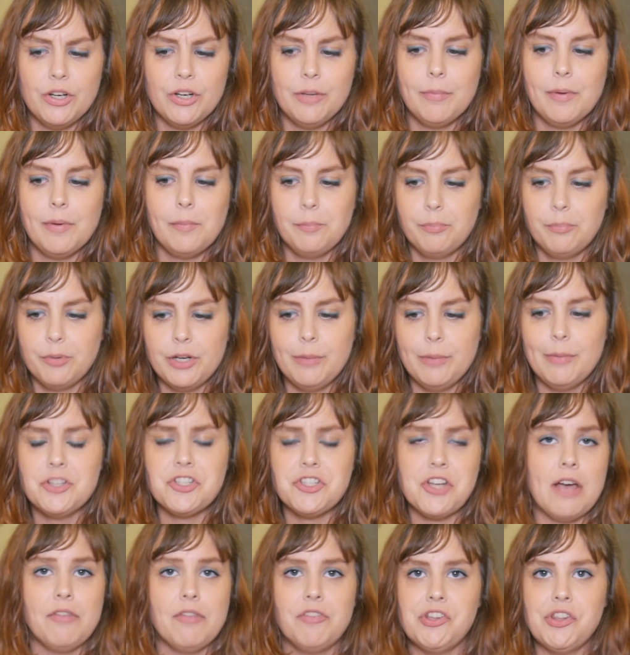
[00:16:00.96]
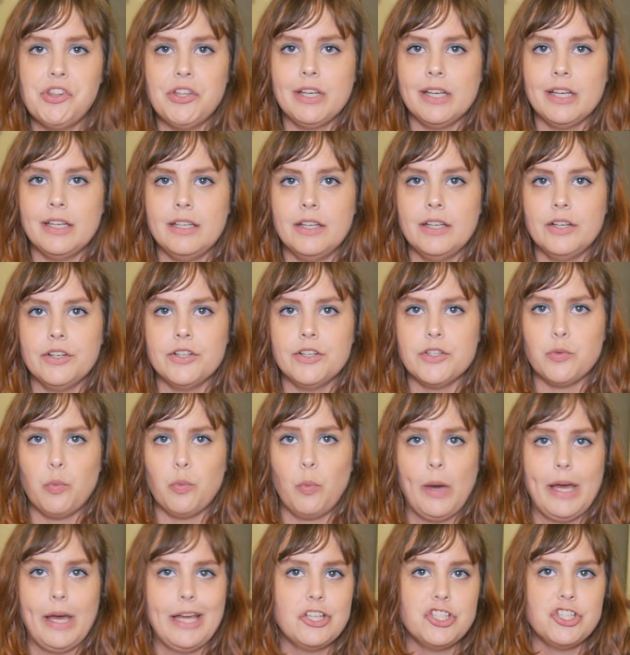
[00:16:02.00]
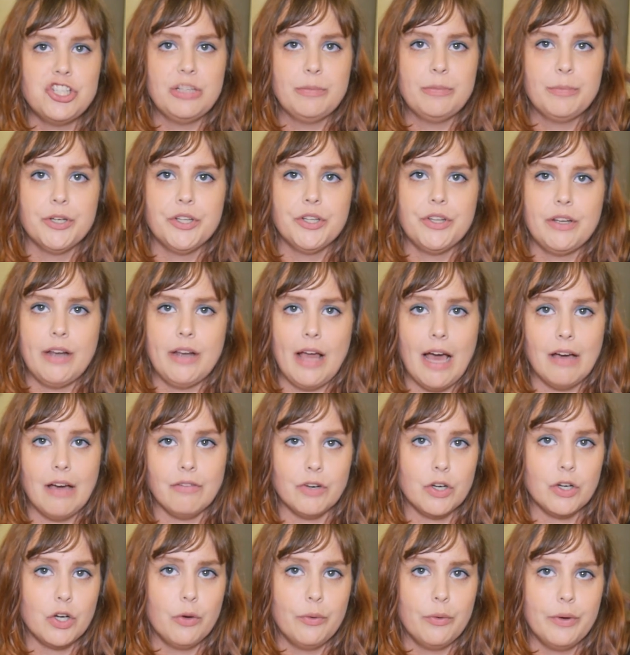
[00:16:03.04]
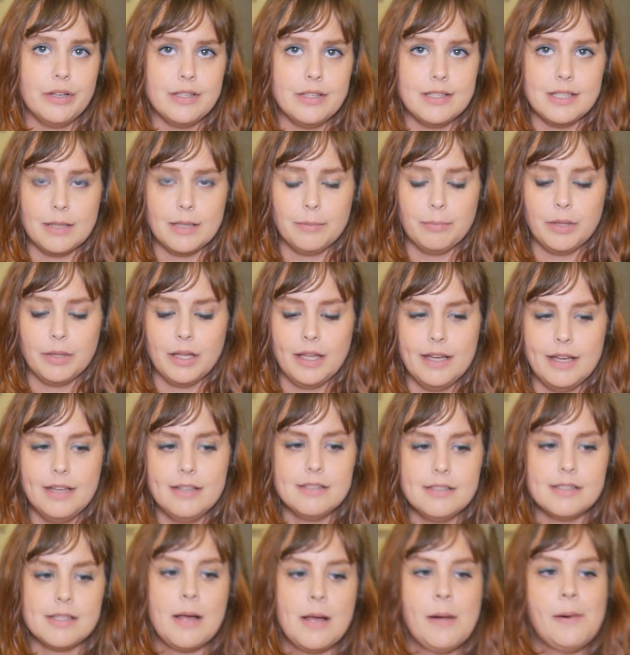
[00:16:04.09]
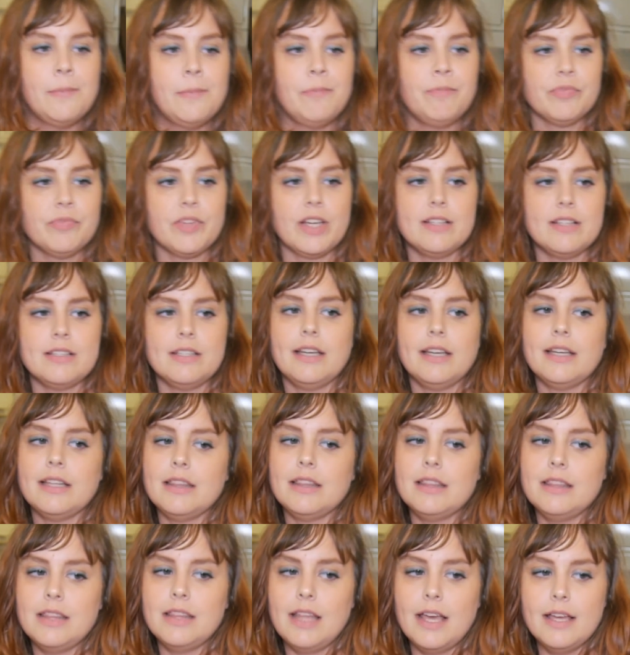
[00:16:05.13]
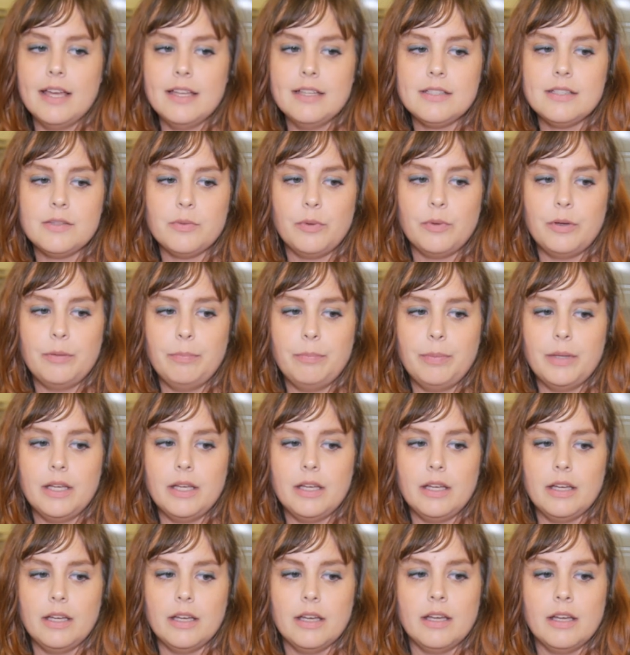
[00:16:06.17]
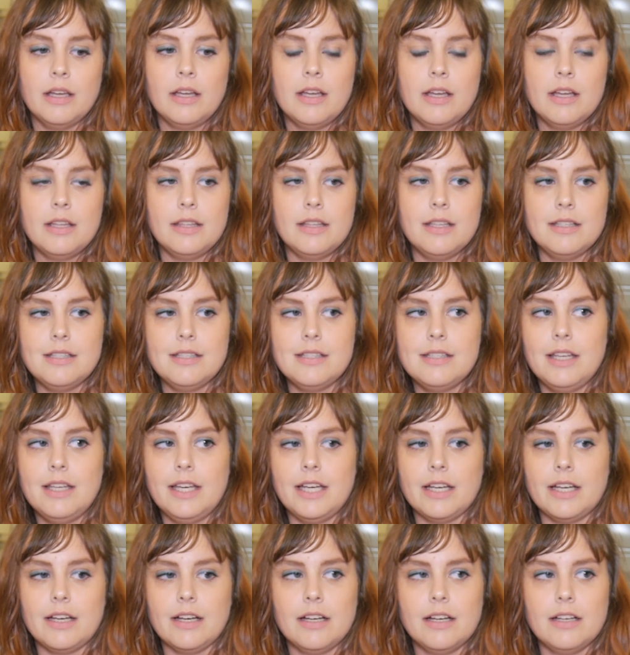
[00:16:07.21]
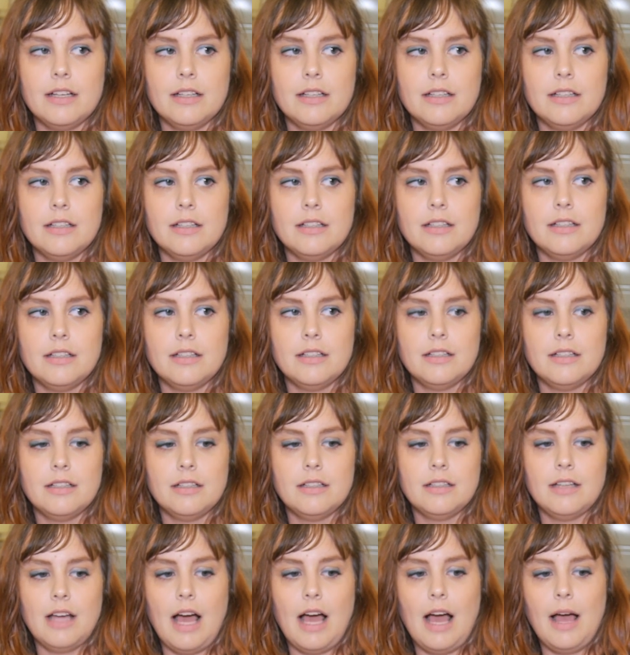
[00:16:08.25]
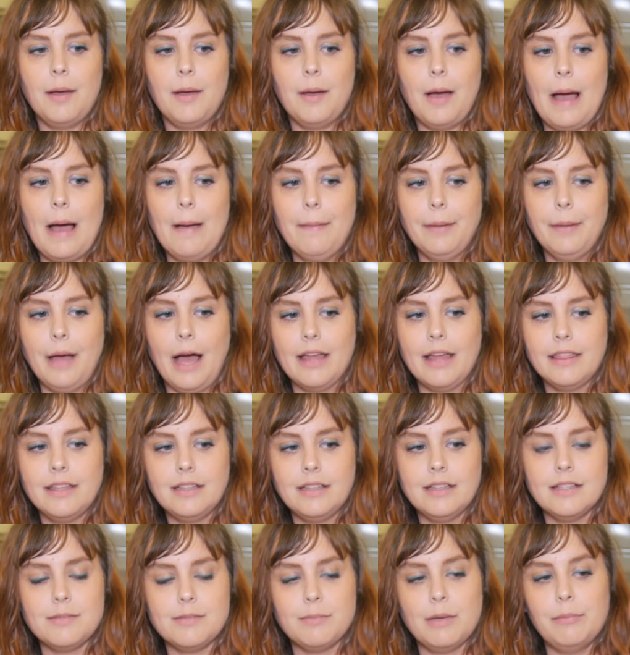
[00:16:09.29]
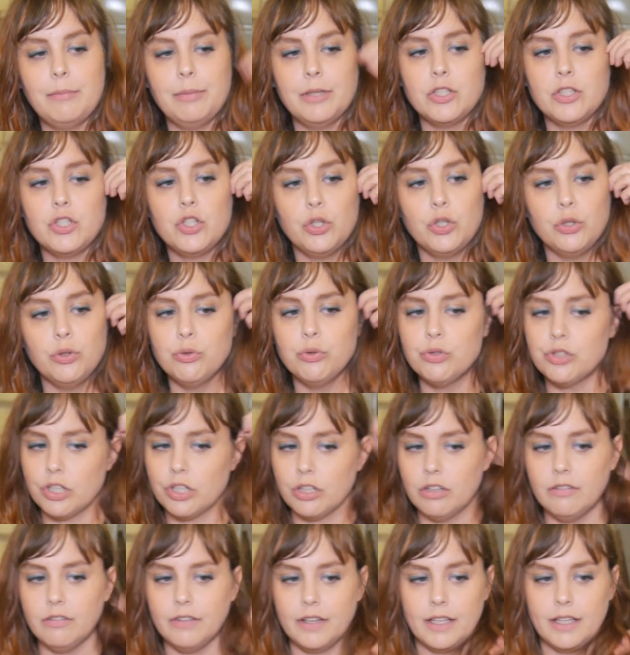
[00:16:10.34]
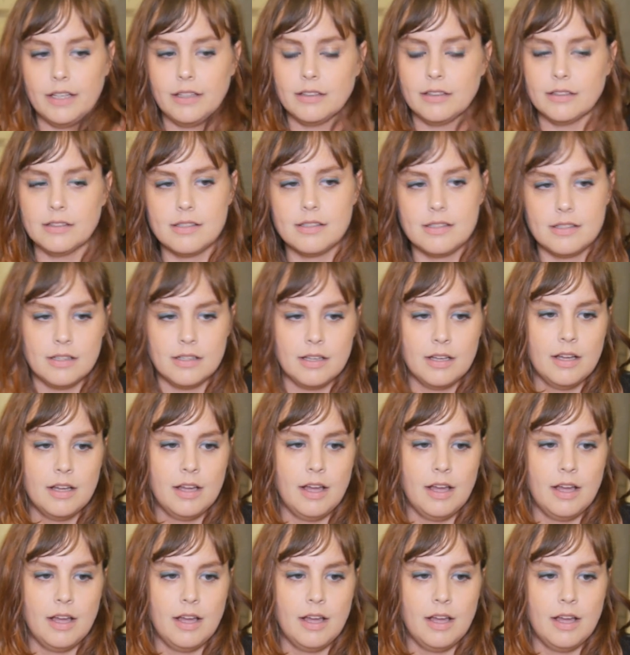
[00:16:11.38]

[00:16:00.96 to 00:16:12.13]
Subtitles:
Pretty much everything in here is way cheaper than ever going to the place, because like this is like I think this might be 2 servings,